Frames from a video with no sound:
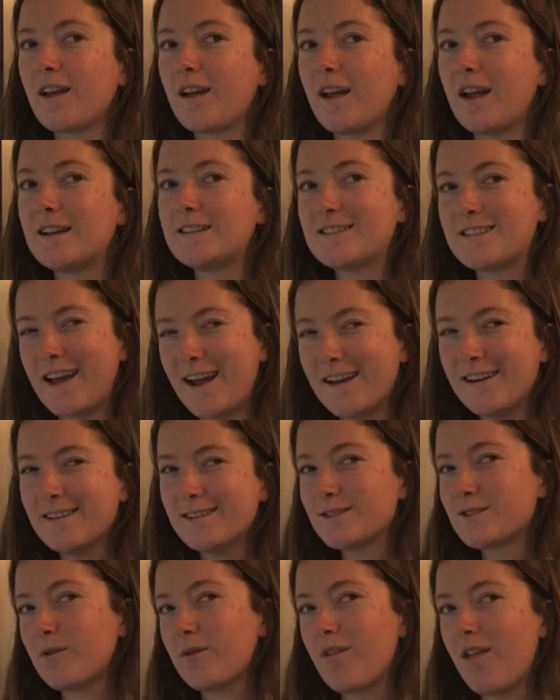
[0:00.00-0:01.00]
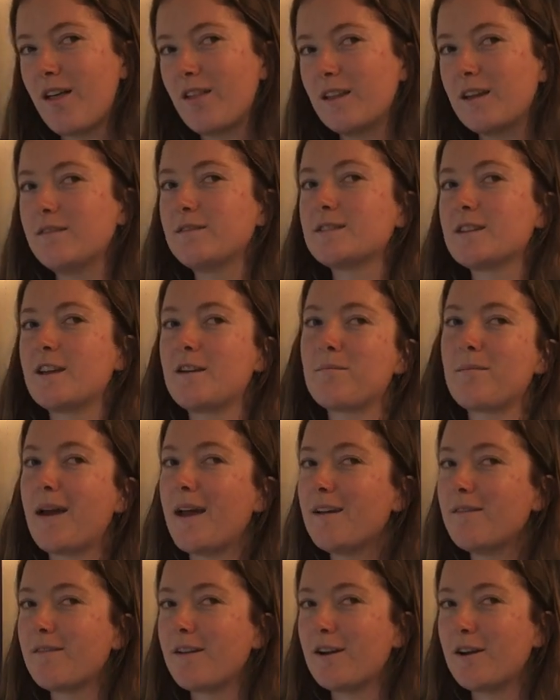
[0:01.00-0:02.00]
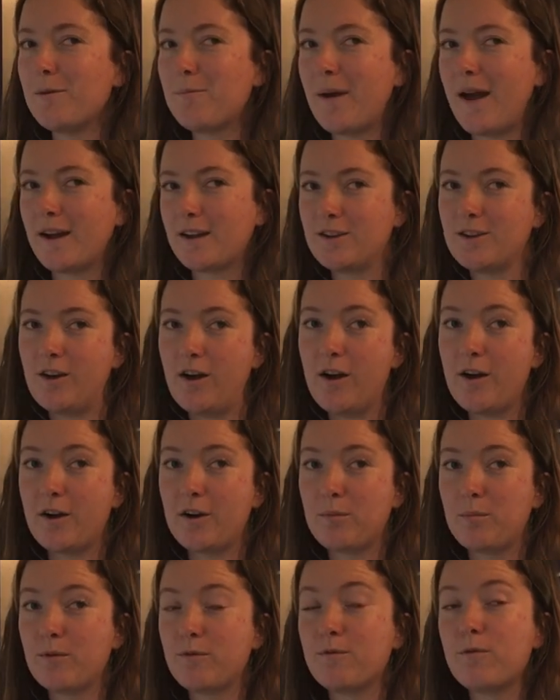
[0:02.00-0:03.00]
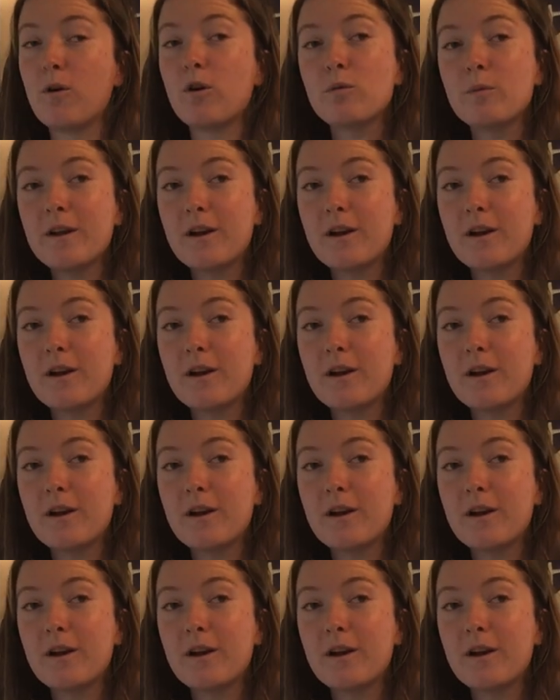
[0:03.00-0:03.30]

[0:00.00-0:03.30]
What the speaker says: a dinosaur that lives in my very backyard before we